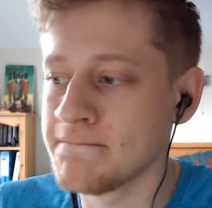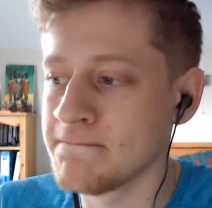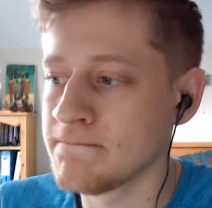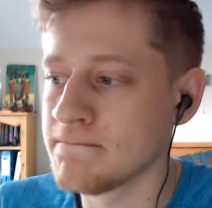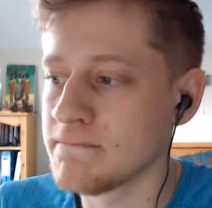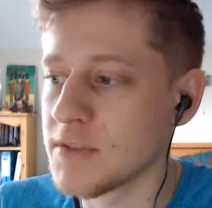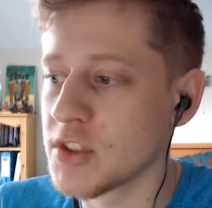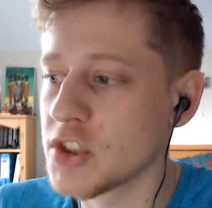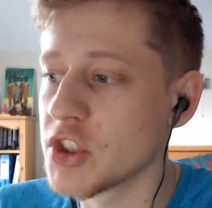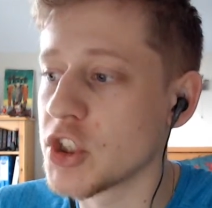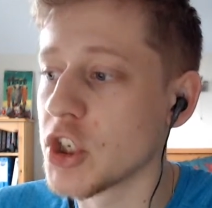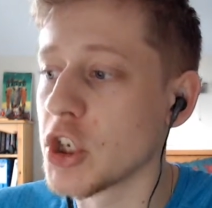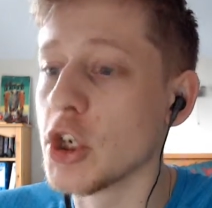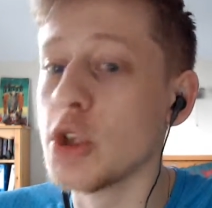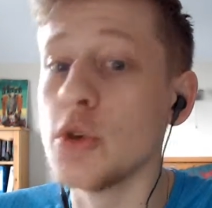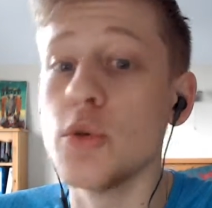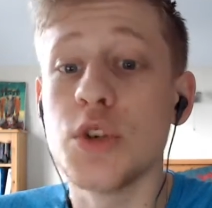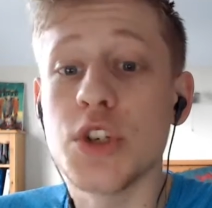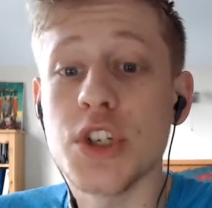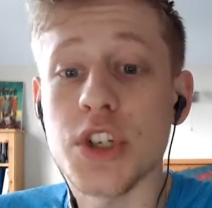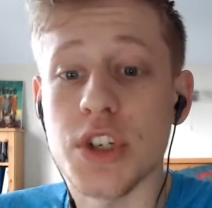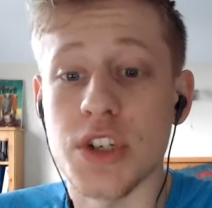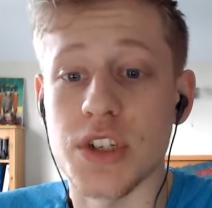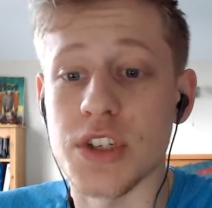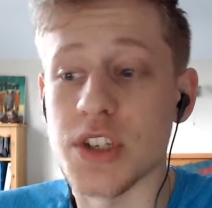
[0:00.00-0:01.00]

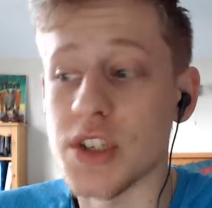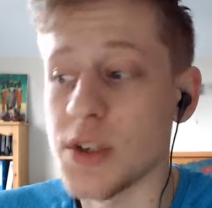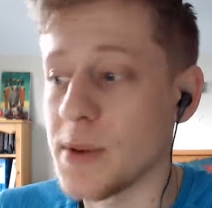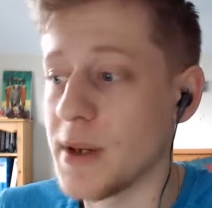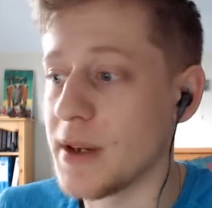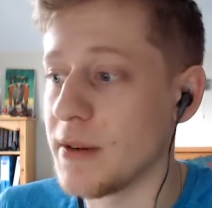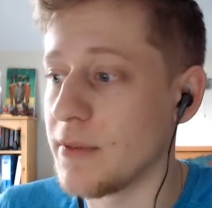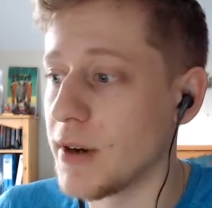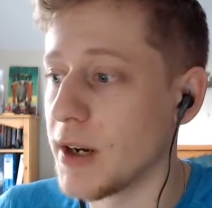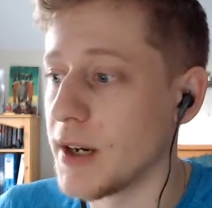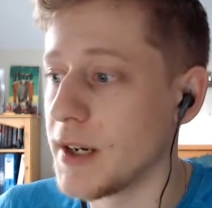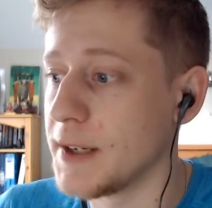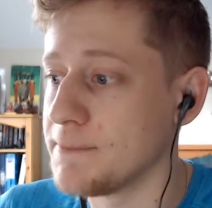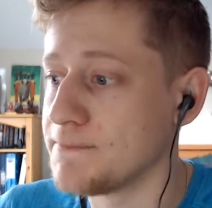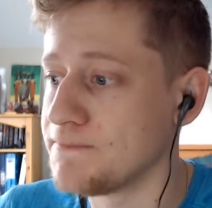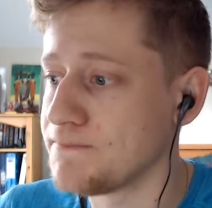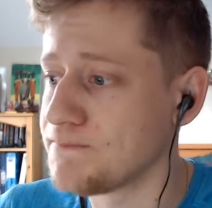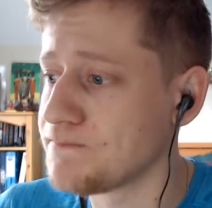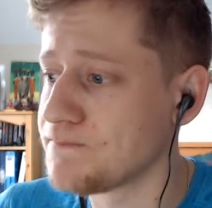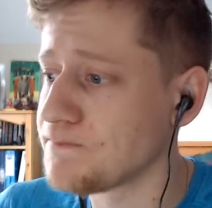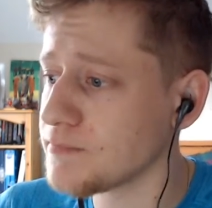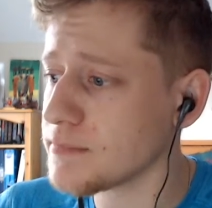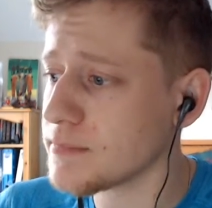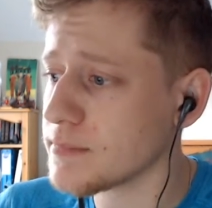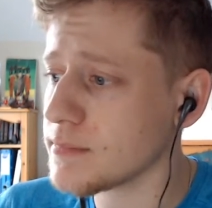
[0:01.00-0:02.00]
solution to it, right?
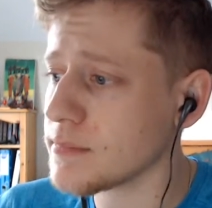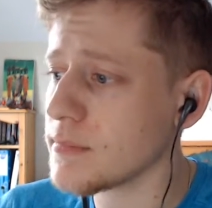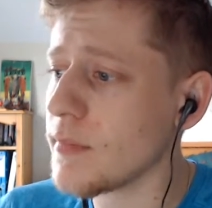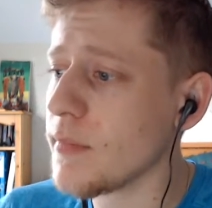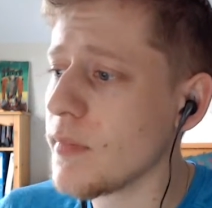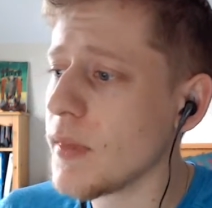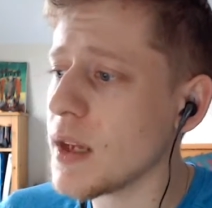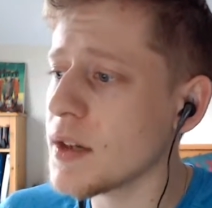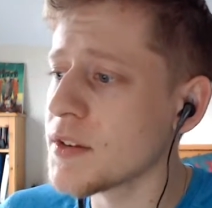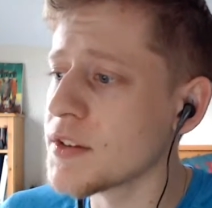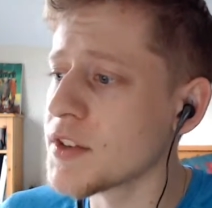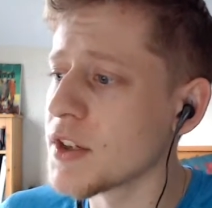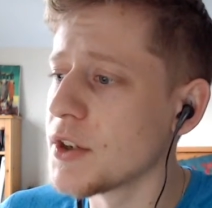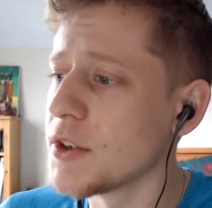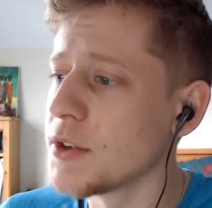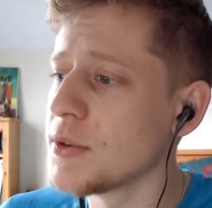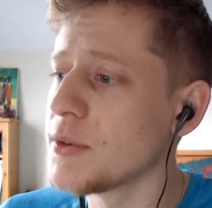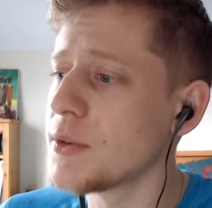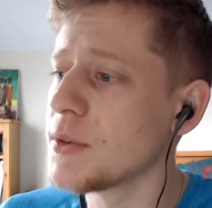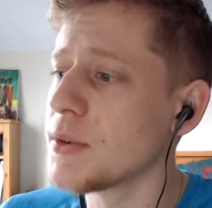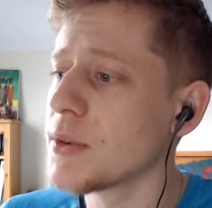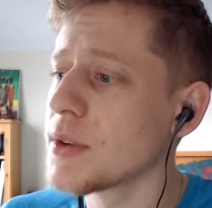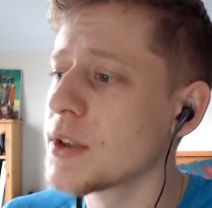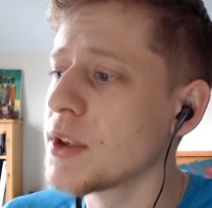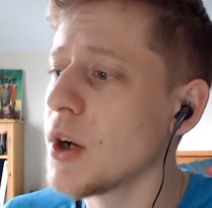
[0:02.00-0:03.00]
So
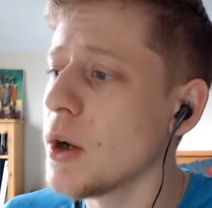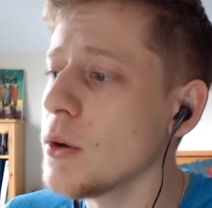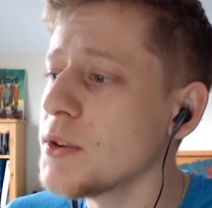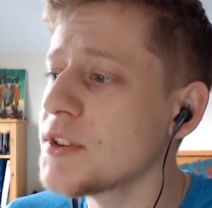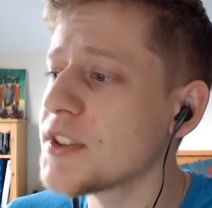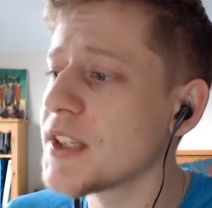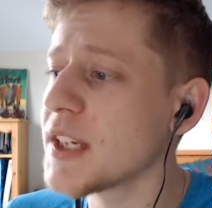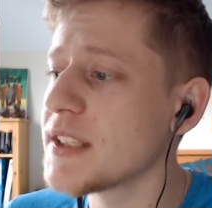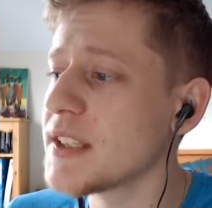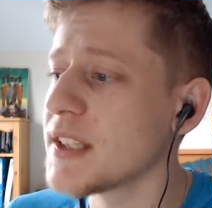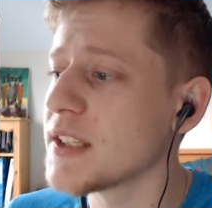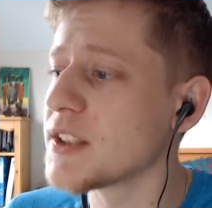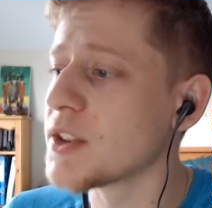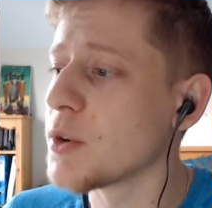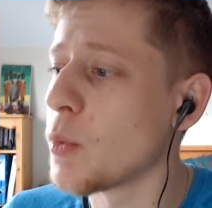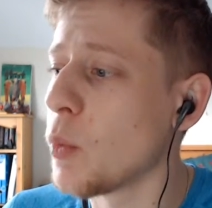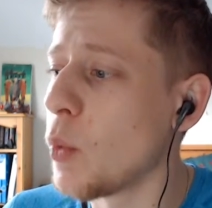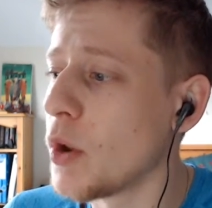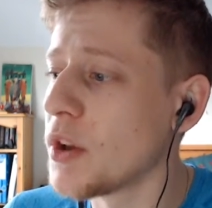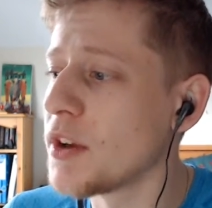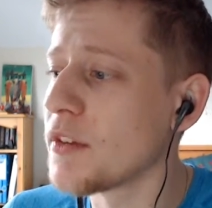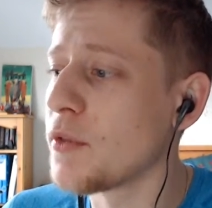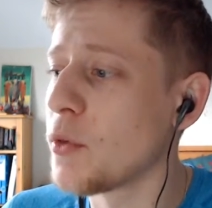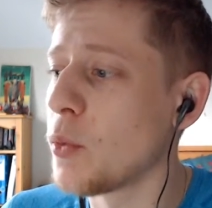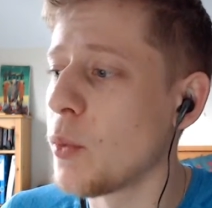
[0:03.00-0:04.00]
goal setting is a
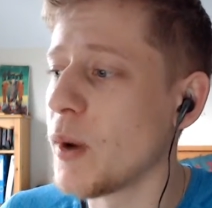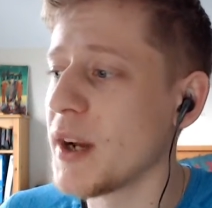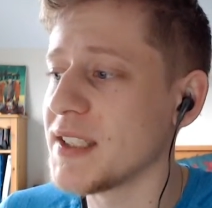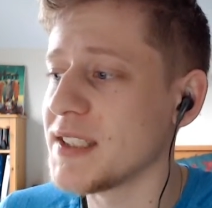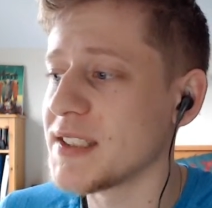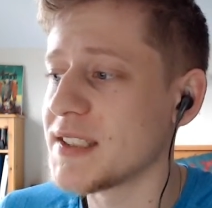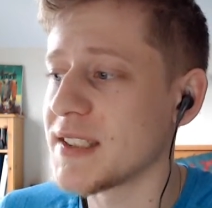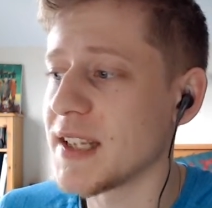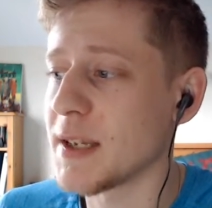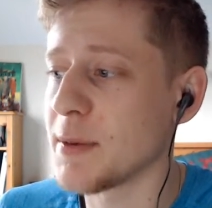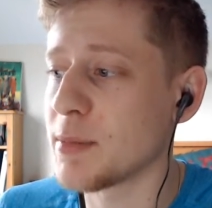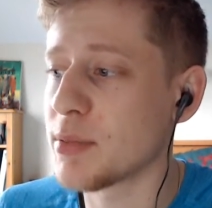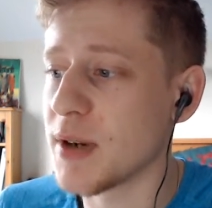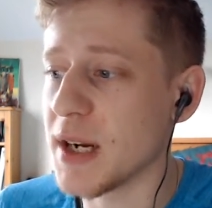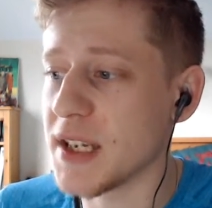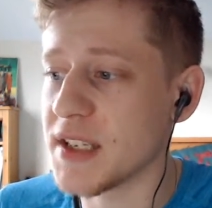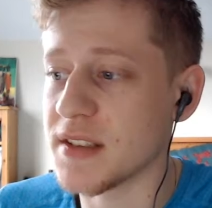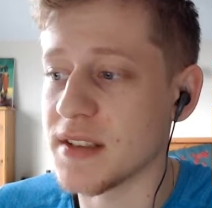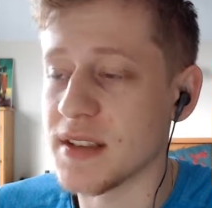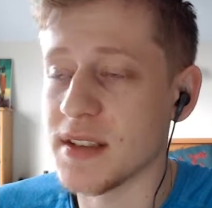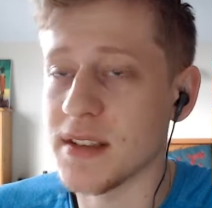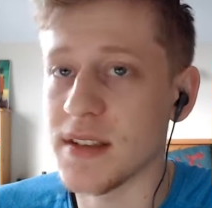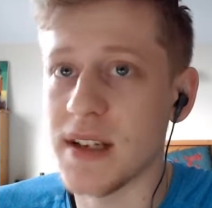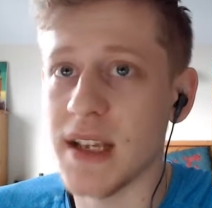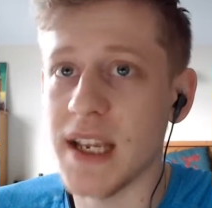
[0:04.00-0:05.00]
wonderful way to stay
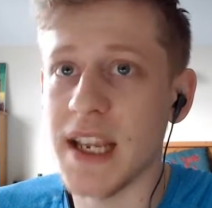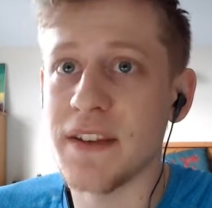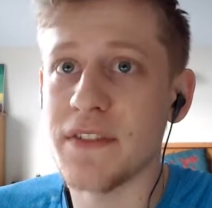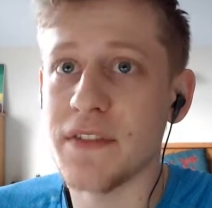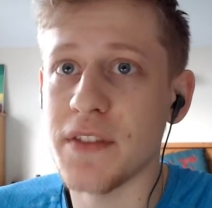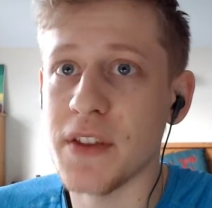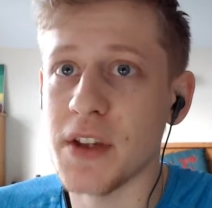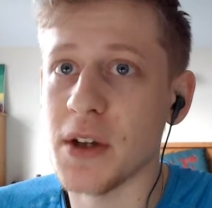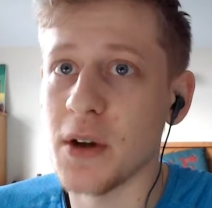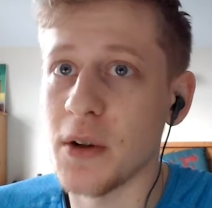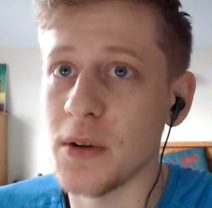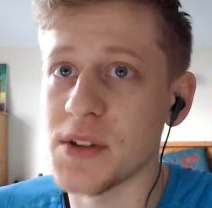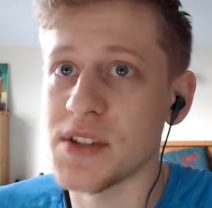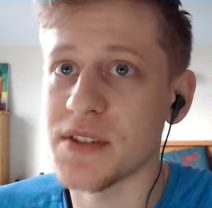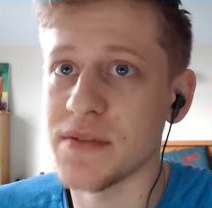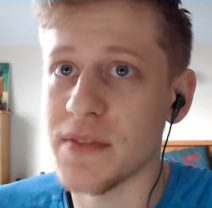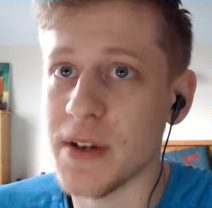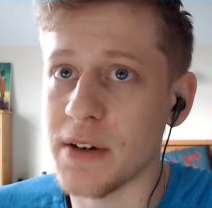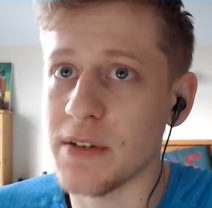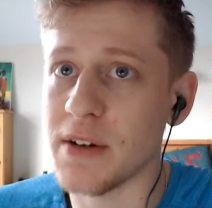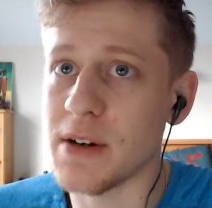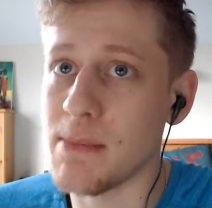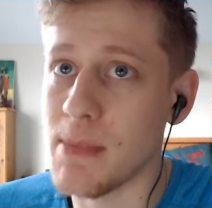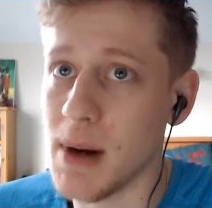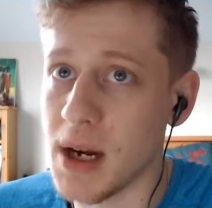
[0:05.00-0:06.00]
present if the goals are
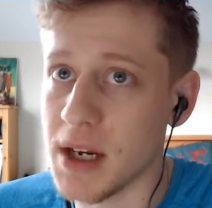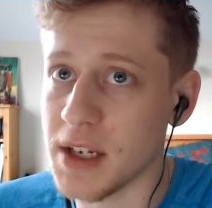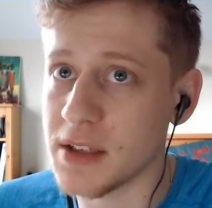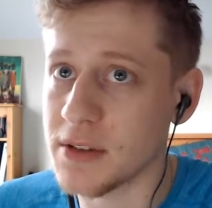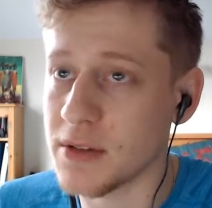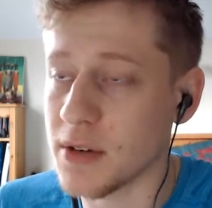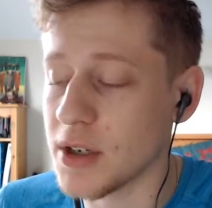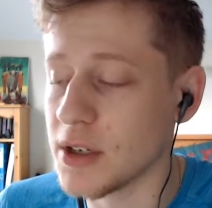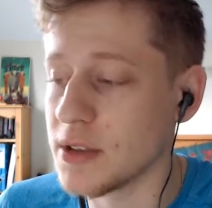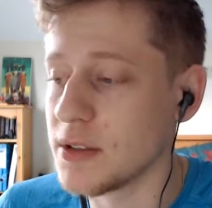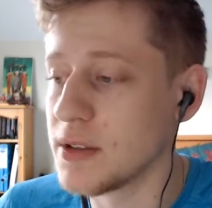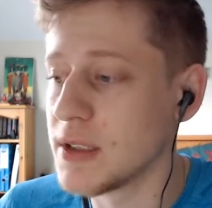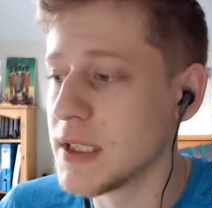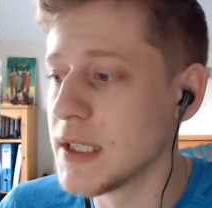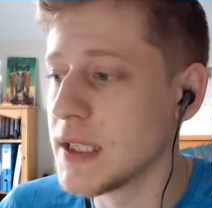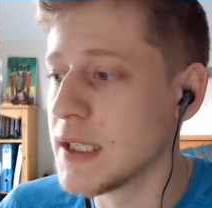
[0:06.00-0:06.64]
very micro.